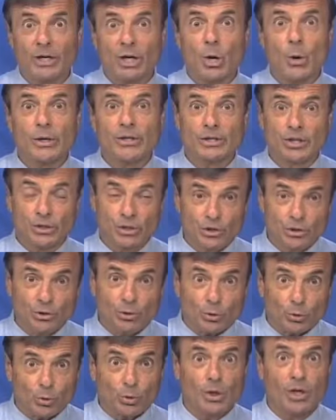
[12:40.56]
you're going to
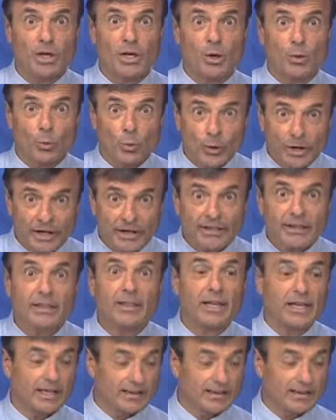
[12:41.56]
do with